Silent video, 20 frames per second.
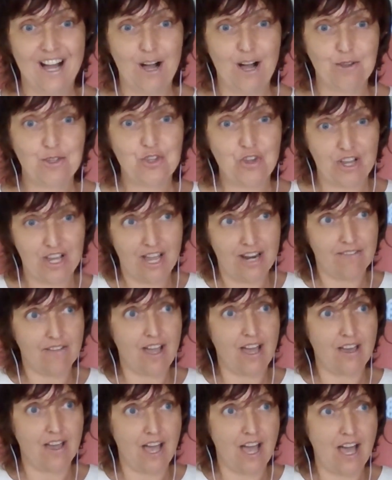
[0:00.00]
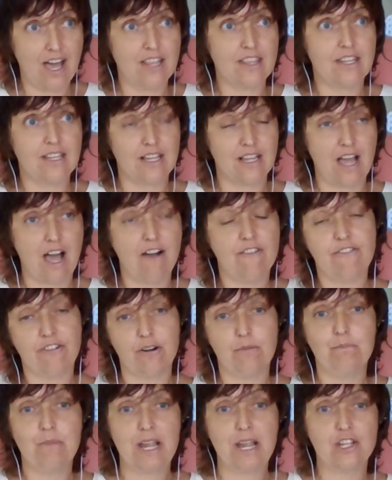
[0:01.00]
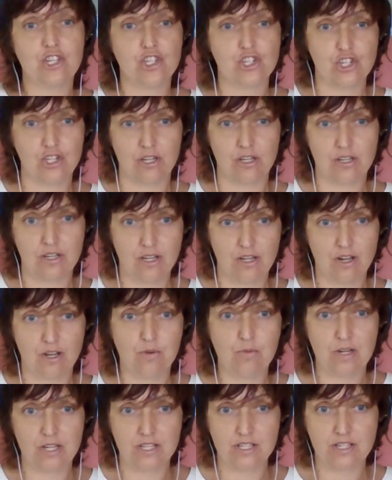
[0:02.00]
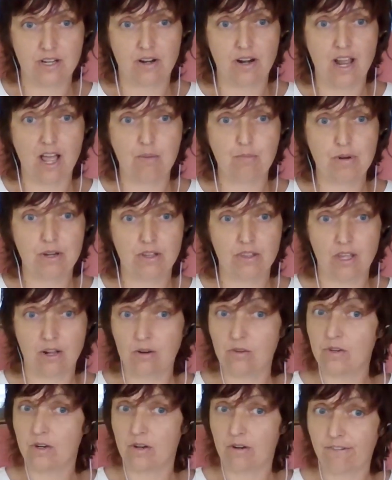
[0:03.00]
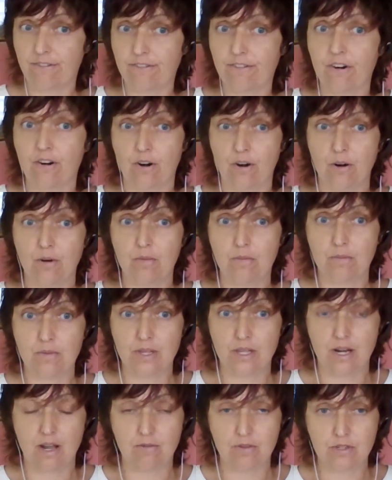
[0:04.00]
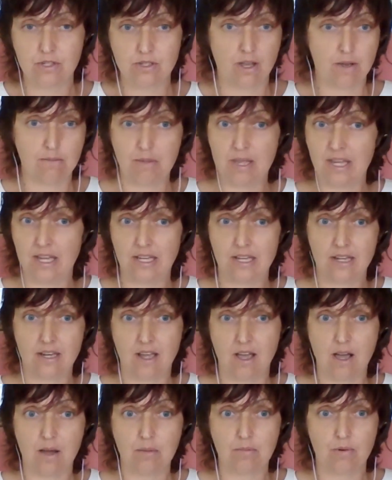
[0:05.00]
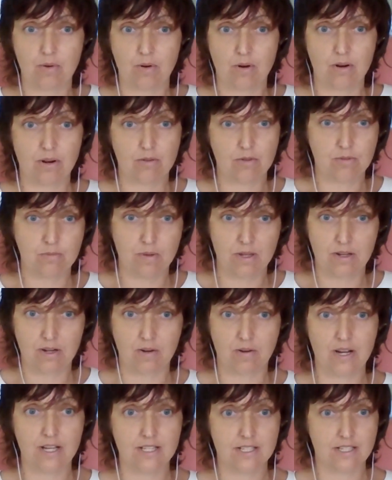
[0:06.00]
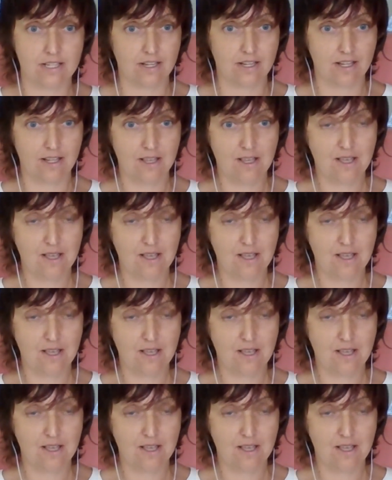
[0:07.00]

So I kind of had affirmation, when it started happening, the owner affirmed that I was not making it up or I was being crazy.